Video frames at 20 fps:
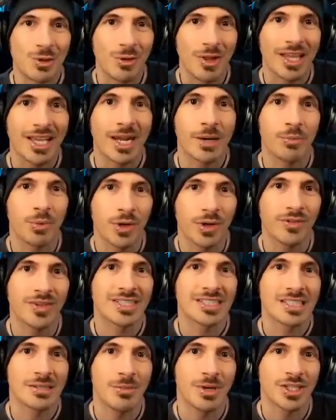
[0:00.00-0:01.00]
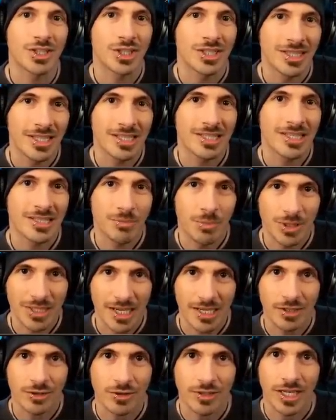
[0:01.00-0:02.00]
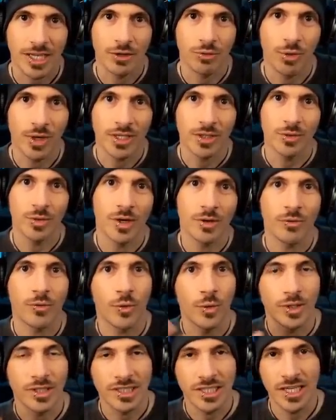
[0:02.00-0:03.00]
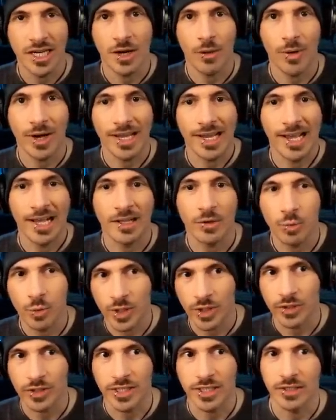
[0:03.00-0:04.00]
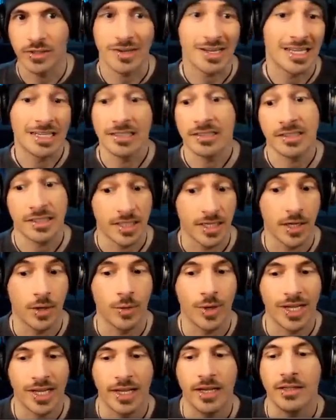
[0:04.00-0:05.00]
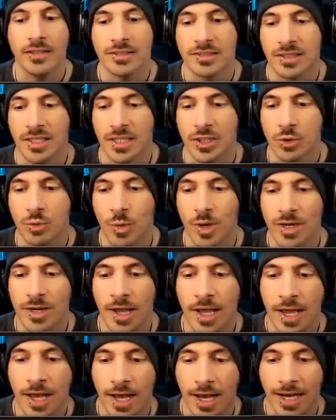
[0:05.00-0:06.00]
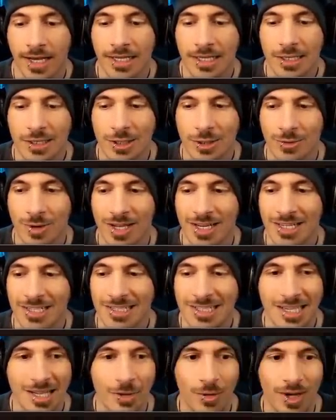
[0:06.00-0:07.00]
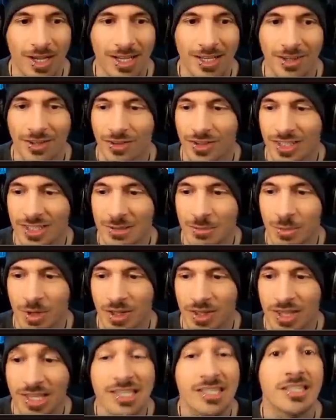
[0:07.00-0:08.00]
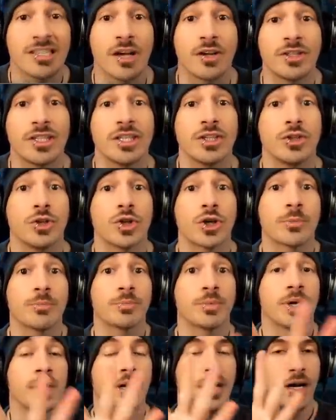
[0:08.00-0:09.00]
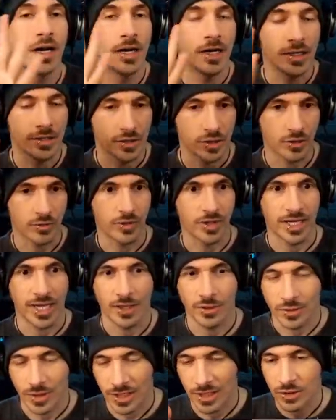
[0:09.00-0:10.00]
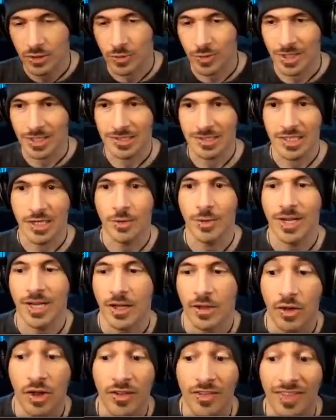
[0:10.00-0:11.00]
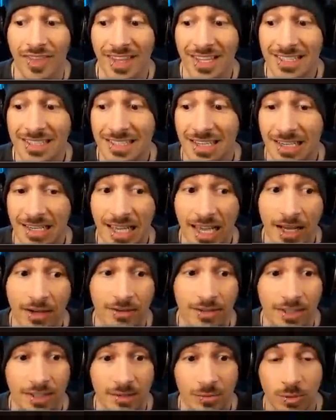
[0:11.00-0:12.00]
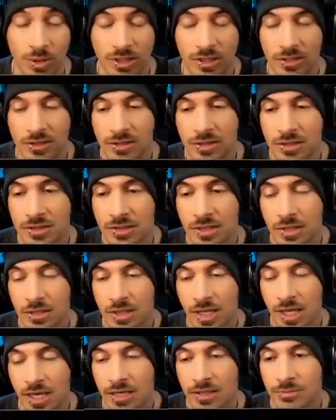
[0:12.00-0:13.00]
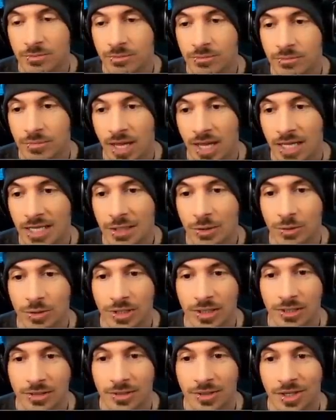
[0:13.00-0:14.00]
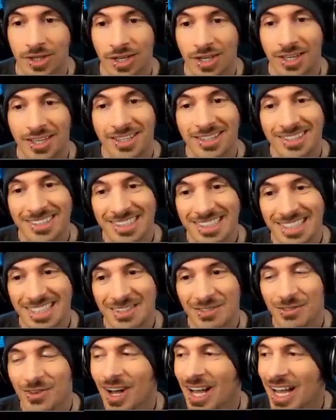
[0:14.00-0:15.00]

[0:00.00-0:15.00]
like I previously mentioned, this is potentially a great unit for TOA Hell. We are here in TOA Hell Stage 1. I didn't do any TOA Hell this month. This is on the Europe uh, server account, so I didn't do any TOA Hell on this account this month. There's just a lot of manualing. See, well,